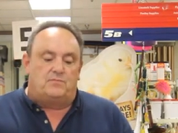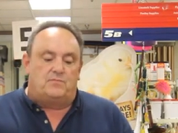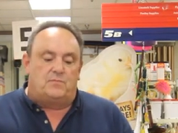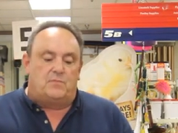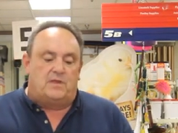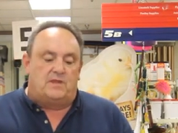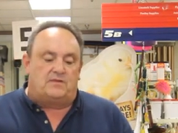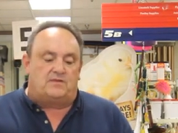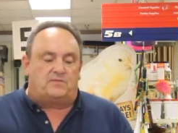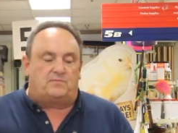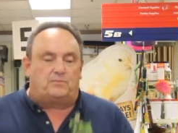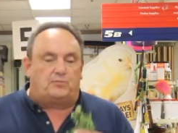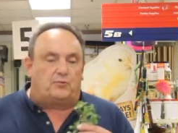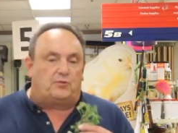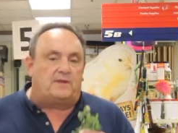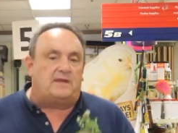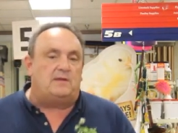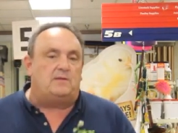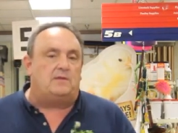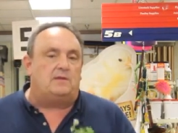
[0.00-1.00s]
It's
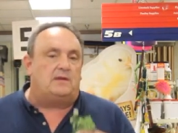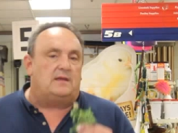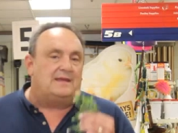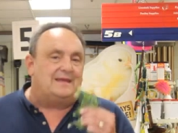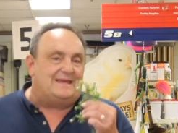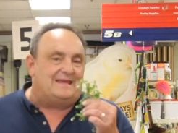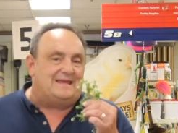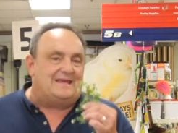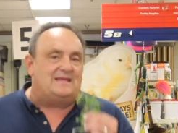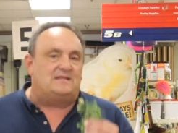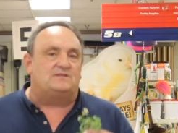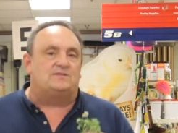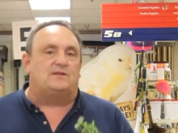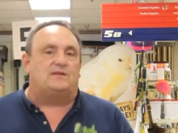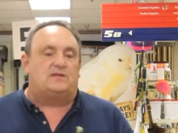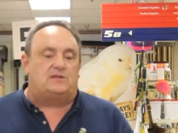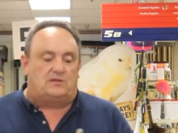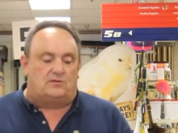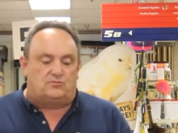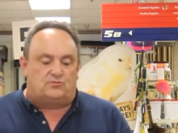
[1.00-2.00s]
pretty easily
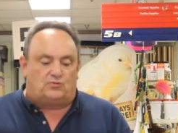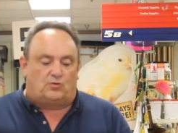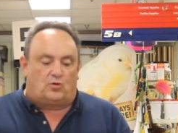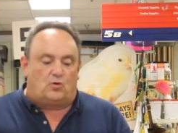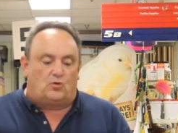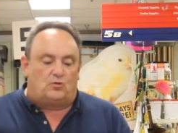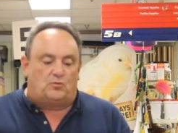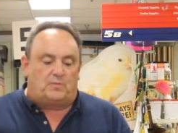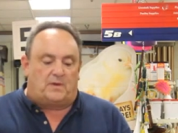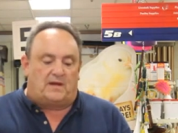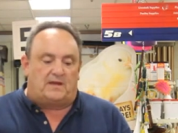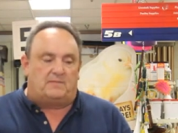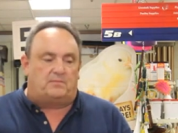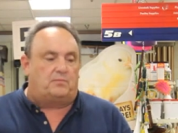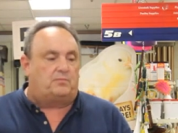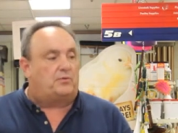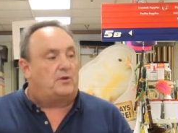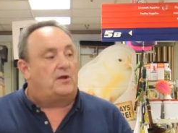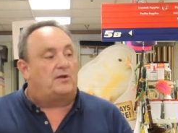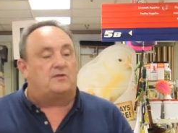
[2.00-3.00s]
controlled by
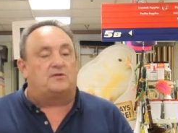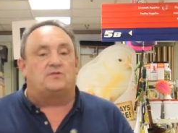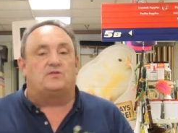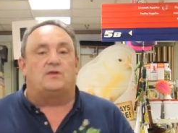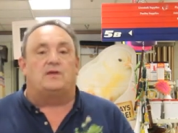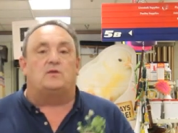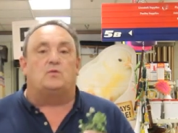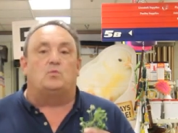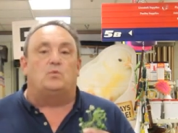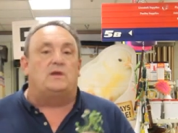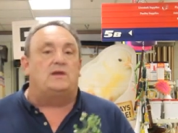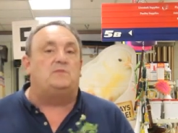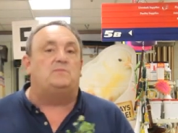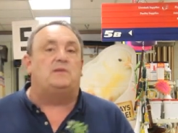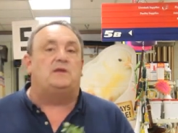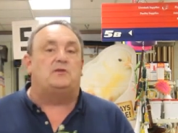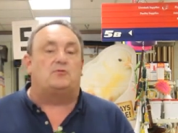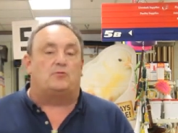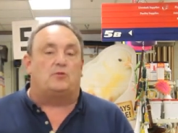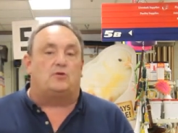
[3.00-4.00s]
products like Weed
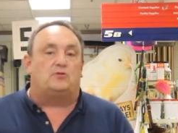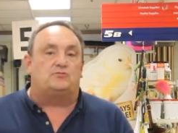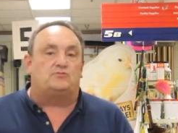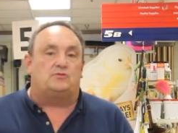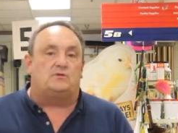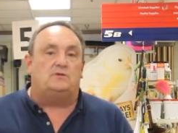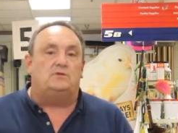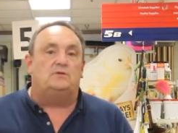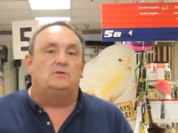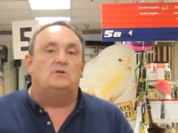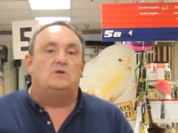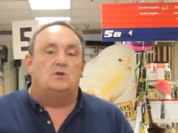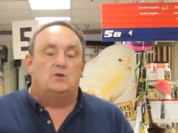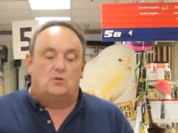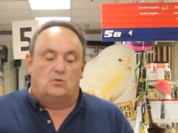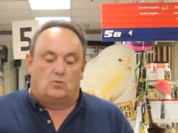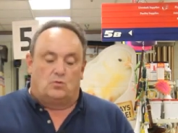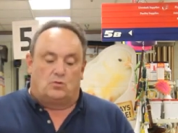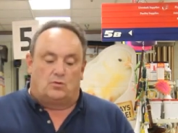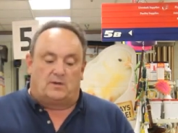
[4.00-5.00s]
Beater Ultra
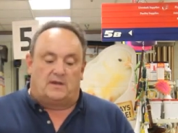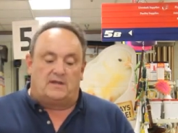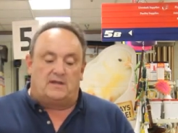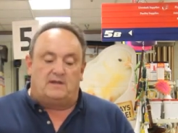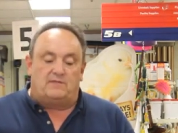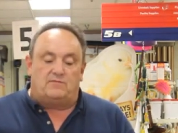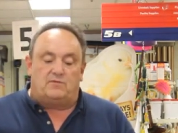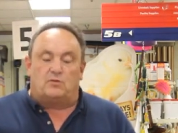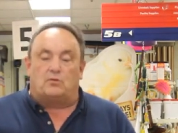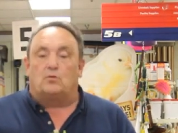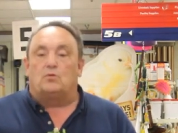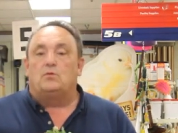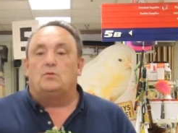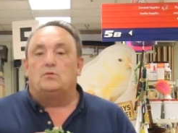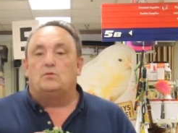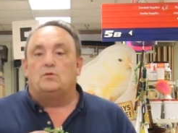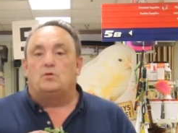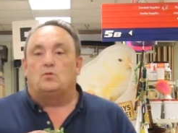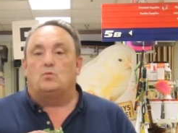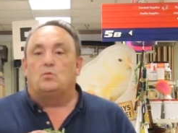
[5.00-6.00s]
or any of
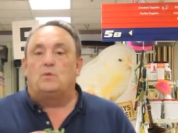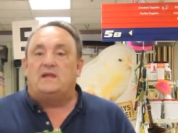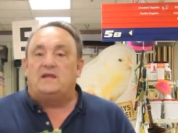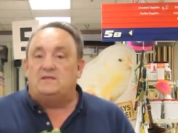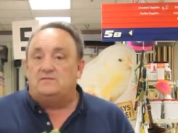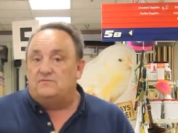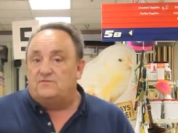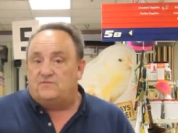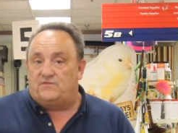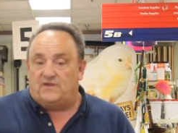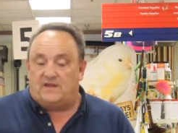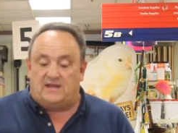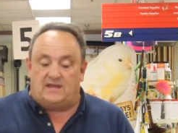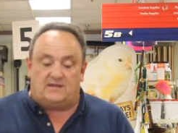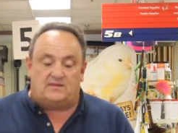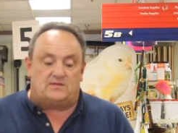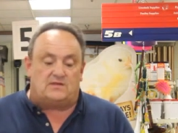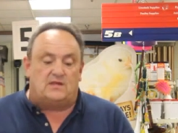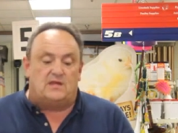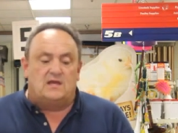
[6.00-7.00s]
your weed and
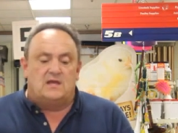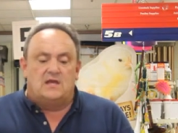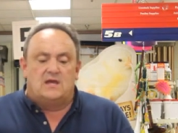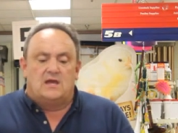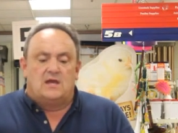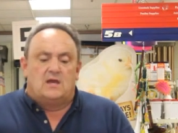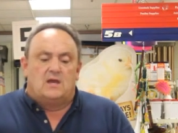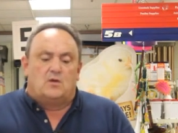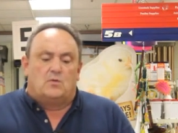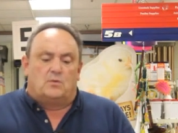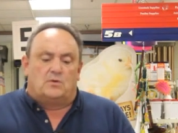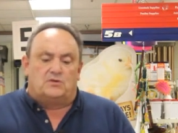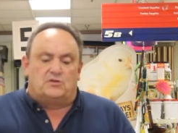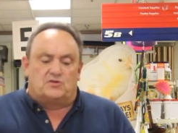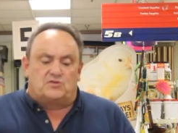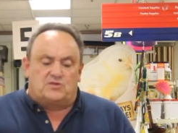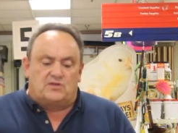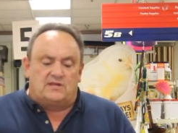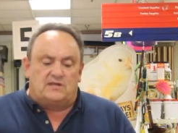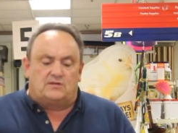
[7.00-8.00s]
feeds. When you
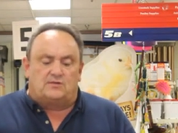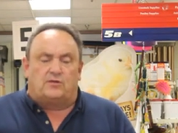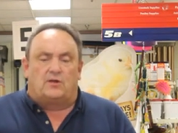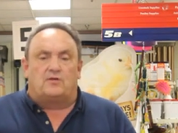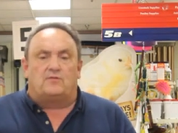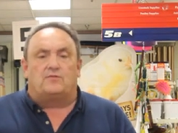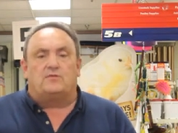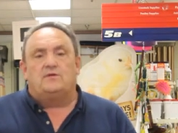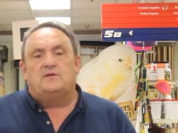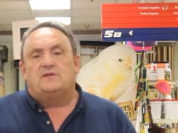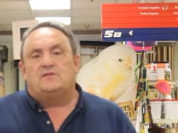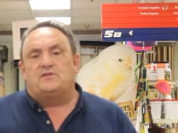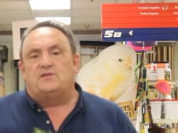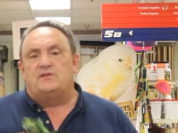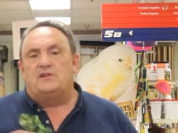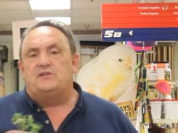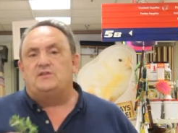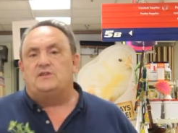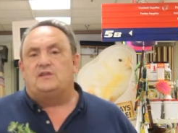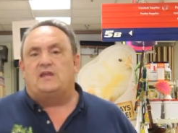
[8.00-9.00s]
see clover, it's an
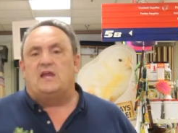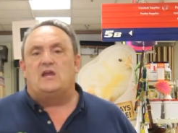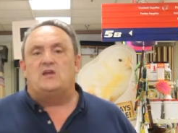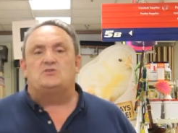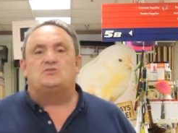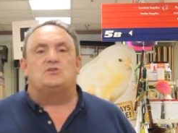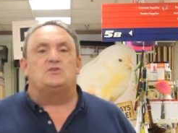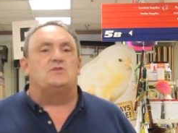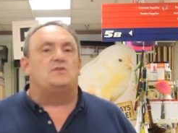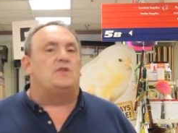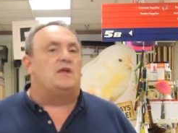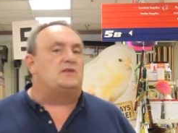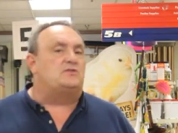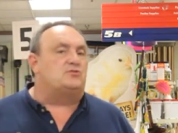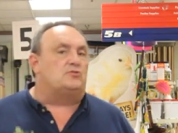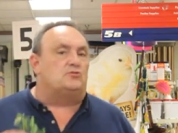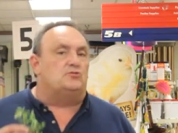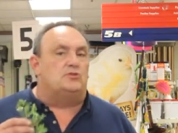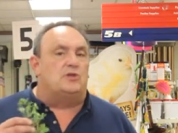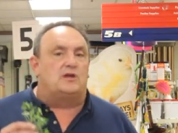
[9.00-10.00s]
indication that
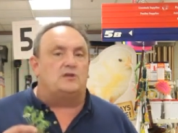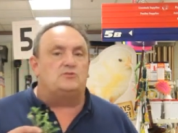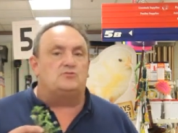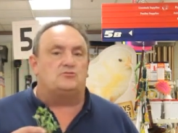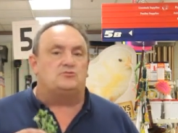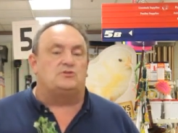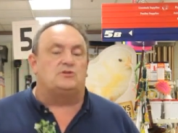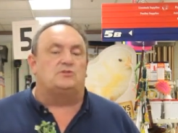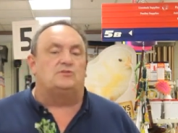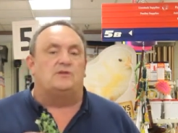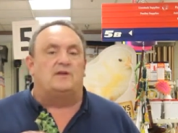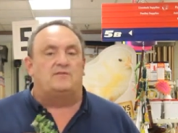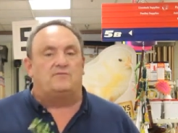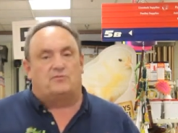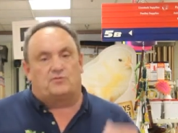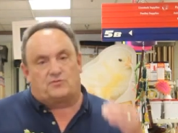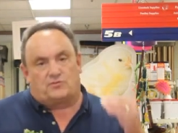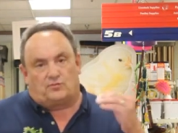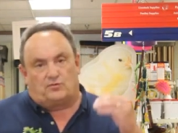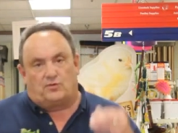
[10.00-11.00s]
your nitrogen
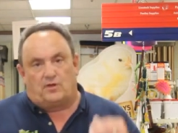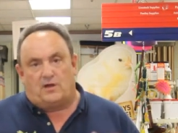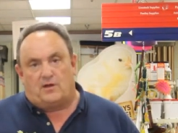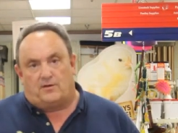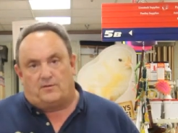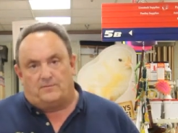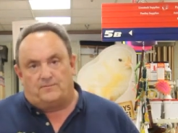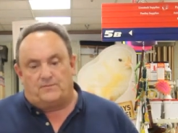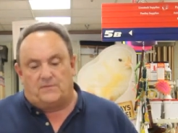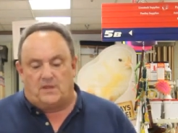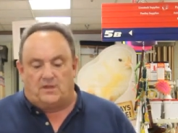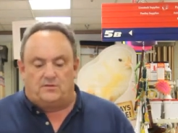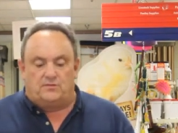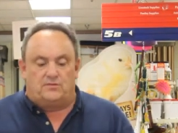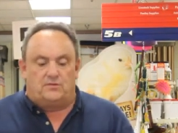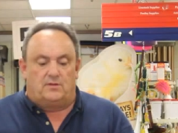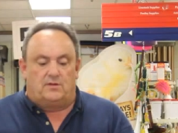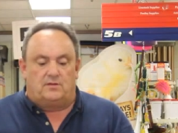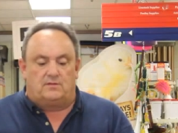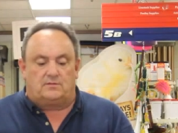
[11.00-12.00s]
levels are low.
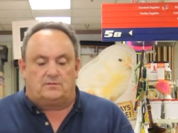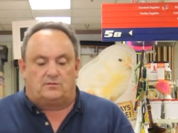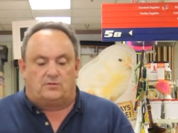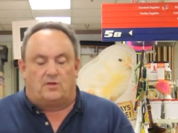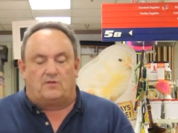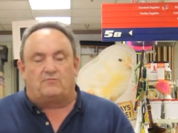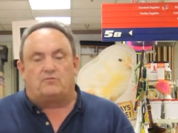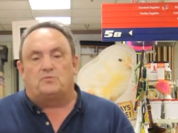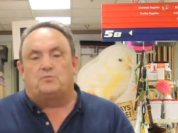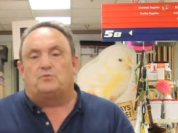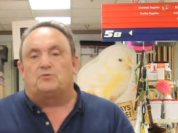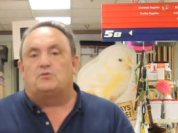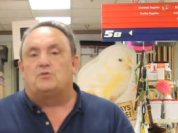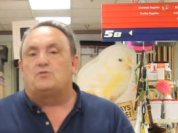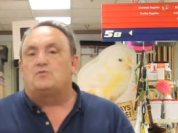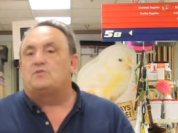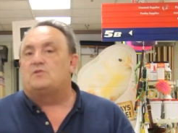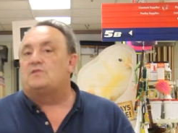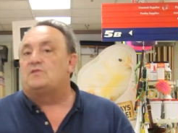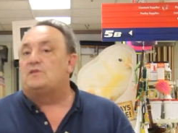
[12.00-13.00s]
And clover
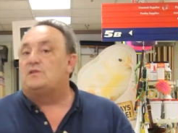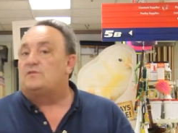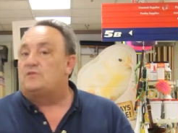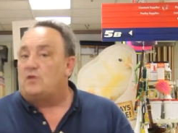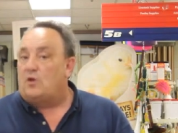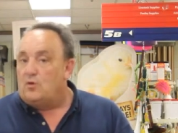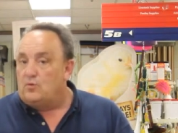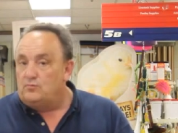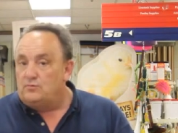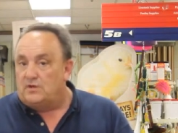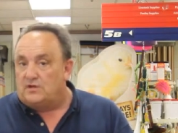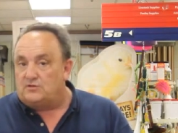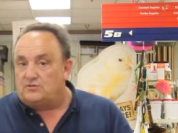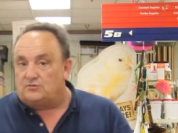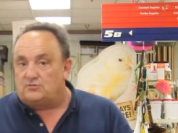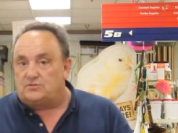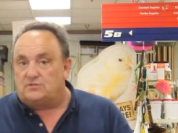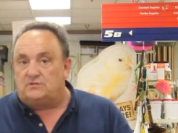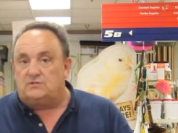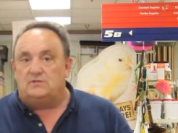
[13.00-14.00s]
produces its own
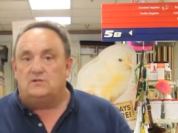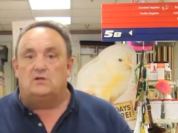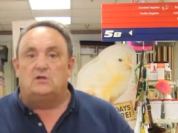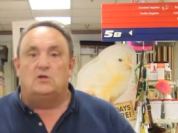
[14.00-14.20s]
nitrogen